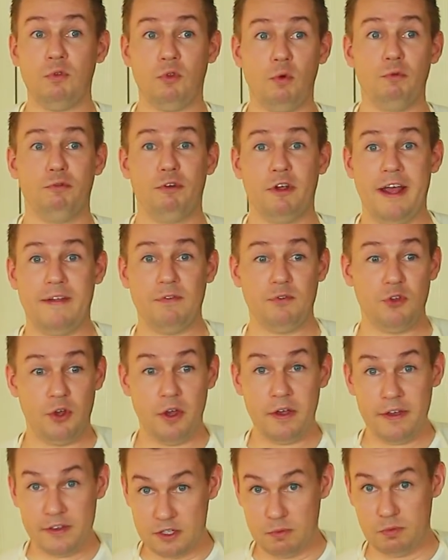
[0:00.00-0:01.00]
don't forget
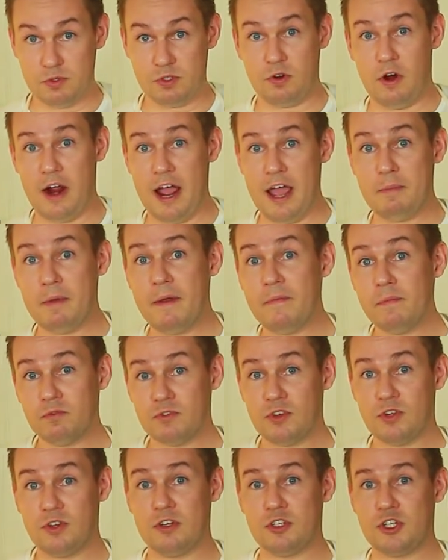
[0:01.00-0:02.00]
to subscribe
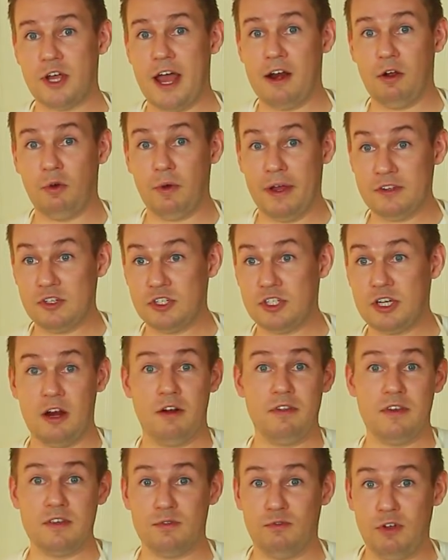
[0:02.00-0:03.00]
to the channel and
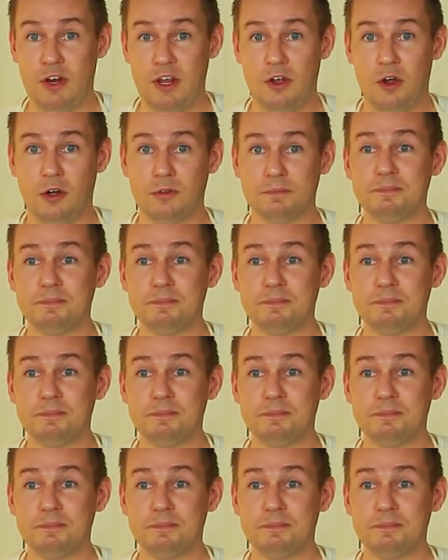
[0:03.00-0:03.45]
share this video